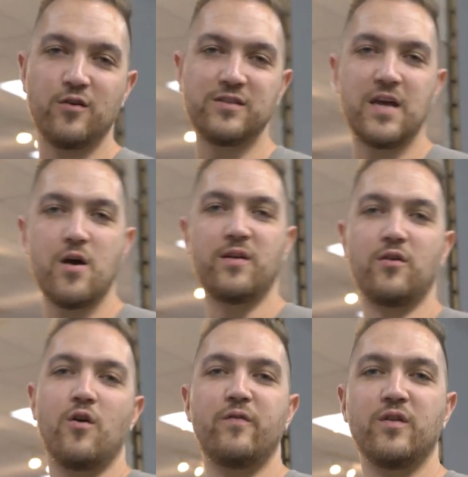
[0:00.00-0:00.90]
house now and
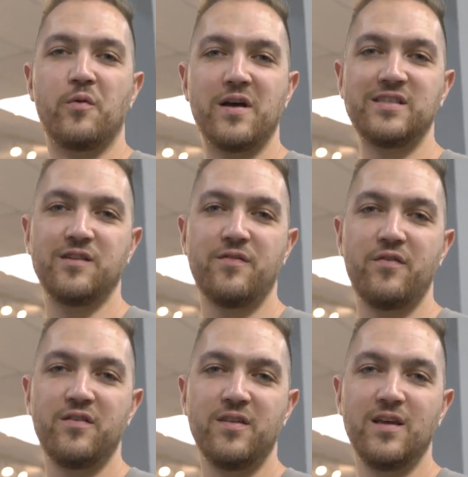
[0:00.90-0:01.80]
go over the rest of
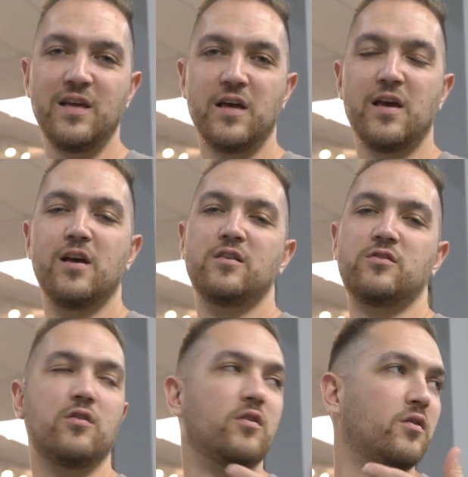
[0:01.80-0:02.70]
everything.
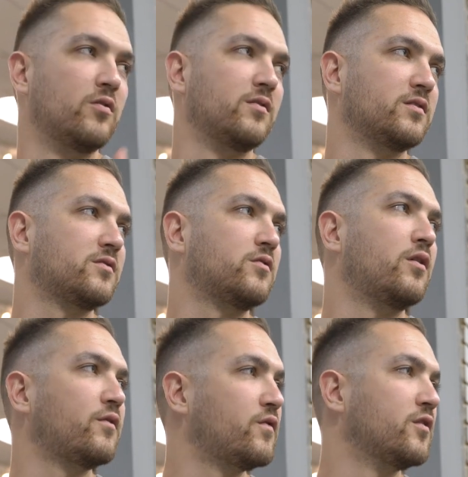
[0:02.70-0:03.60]
So let's go
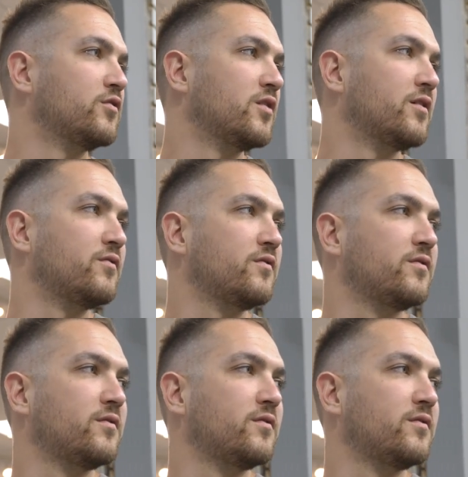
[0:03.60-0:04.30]
on for our drive.